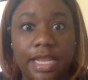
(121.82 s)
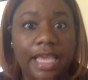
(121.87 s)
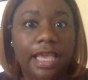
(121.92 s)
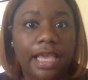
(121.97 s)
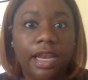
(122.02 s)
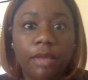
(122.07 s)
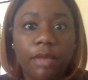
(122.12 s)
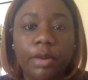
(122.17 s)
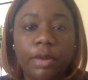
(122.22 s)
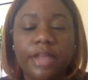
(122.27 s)

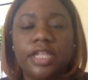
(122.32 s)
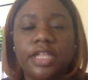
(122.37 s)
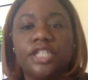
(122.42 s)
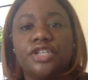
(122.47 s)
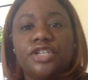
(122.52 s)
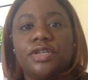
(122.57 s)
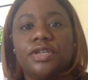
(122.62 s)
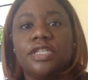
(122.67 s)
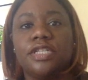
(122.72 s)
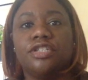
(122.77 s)
anywhere that you
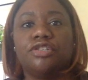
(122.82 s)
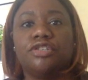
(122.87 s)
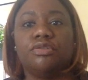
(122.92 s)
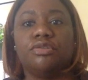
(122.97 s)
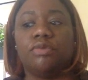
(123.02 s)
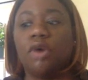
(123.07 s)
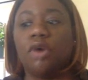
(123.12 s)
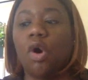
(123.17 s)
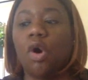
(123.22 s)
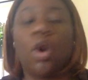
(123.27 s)
can do,
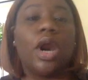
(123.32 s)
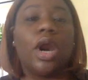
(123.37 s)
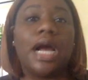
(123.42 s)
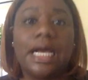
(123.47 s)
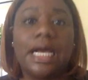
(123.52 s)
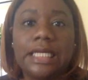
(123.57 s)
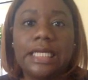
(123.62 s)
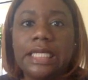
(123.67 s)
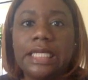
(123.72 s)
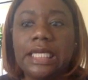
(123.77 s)
or
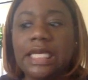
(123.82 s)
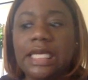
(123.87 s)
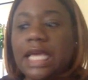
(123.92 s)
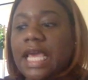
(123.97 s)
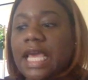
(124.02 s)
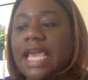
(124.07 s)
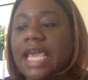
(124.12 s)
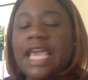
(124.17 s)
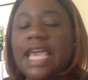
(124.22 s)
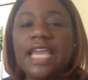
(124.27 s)
Anki,
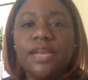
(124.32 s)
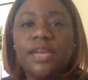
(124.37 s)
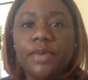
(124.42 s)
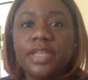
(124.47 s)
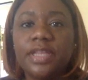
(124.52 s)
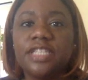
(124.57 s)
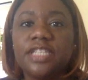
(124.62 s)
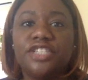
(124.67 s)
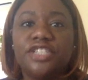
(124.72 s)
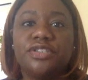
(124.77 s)
anywhere
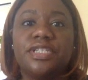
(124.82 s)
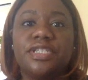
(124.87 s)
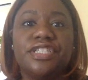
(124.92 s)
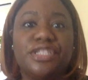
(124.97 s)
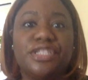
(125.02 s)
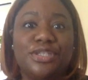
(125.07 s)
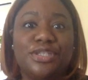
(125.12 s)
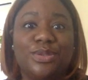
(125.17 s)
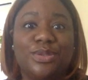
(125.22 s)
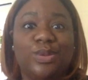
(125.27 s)
that you can
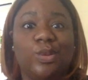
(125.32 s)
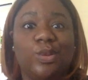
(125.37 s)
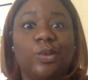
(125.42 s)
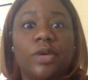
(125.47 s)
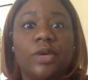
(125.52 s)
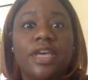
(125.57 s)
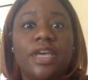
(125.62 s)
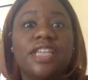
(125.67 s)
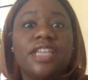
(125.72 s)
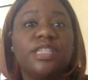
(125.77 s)
do
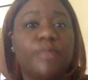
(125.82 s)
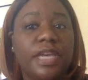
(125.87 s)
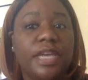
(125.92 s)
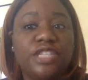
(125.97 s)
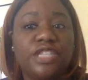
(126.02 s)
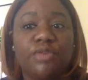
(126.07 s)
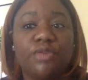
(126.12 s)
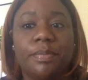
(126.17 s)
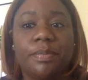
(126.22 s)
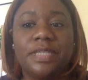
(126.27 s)
spaced
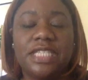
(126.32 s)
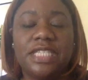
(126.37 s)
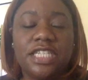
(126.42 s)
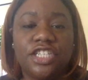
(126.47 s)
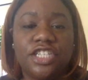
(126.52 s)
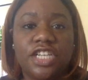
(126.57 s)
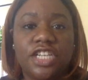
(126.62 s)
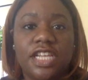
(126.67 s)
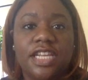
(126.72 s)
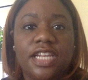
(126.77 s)

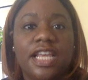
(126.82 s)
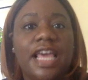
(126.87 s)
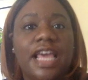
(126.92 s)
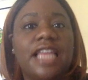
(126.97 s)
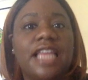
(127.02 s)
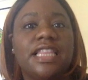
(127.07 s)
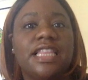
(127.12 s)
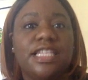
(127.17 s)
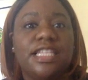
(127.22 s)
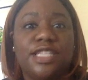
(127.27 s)
repetition.
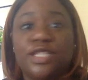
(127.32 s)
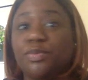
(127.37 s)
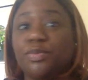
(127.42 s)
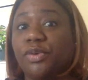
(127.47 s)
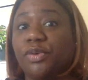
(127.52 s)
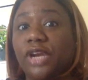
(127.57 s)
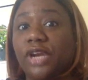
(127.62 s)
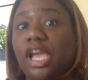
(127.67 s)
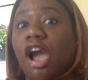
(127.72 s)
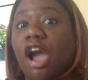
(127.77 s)
This is
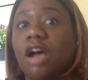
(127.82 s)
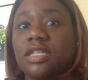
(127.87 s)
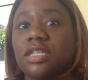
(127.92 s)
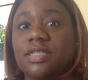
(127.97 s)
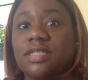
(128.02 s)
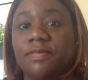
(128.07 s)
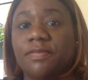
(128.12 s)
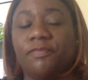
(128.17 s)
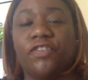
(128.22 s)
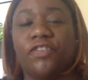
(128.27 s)
pretty
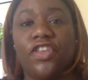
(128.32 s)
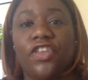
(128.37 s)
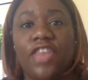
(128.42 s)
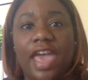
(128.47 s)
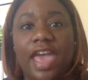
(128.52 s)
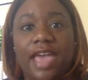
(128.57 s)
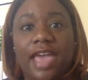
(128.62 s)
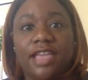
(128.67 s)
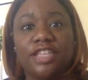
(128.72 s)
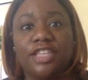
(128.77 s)
awesome for
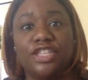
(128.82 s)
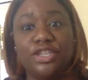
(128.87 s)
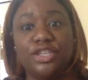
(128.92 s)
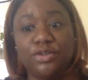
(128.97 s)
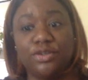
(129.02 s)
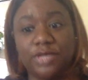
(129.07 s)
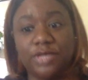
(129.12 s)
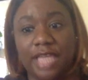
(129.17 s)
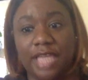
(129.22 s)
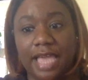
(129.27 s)
that
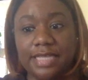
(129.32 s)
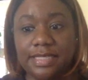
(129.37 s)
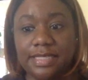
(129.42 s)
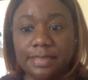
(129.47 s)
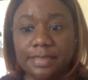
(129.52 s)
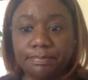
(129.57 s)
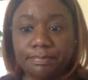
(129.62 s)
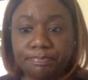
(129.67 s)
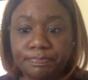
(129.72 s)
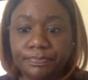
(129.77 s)
use case,
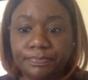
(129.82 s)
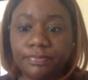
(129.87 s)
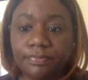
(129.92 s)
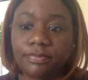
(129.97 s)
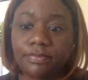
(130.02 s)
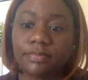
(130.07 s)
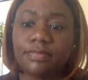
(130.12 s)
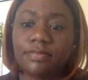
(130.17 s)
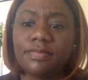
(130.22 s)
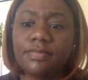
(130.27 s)

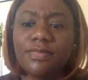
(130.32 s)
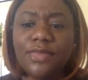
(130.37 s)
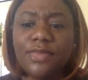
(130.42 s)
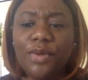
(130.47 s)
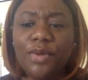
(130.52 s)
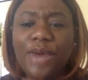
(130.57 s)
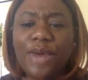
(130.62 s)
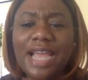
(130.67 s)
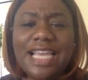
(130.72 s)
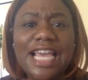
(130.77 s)

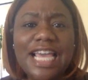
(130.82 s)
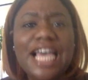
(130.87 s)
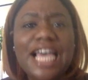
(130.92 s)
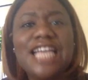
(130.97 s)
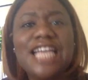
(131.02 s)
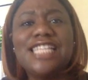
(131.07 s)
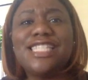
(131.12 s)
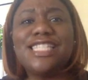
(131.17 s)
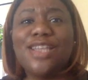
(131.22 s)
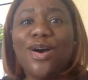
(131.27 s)
right?
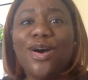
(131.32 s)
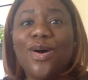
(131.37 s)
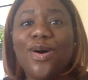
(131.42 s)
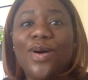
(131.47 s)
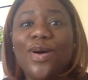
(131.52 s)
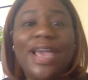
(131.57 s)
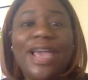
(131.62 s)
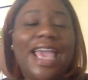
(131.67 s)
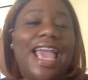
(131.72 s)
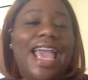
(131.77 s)

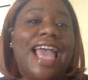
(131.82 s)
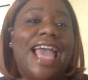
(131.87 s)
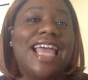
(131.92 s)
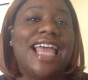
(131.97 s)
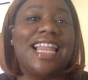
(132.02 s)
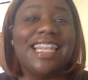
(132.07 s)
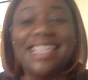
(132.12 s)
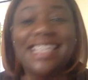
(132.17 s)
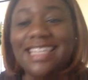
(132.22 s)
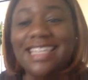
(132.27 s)
So
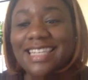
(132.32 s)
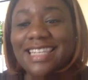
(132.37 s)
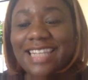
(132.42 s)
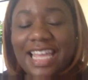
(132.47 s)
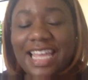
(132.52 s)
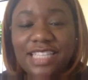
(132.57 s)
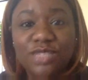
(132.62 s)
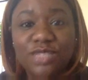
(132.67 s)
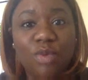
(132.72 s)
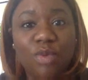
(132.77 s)

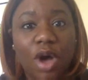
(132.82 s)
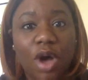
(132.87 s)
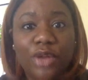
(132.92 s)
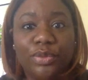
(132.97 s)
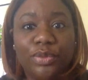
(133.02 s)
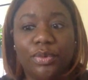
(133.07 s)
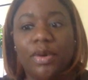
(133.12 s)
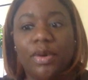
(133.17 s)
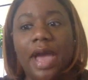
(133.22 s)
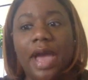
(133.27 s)
let's walk
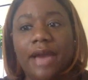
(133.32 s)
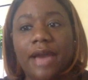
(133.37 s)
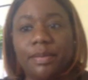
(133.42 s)
through how to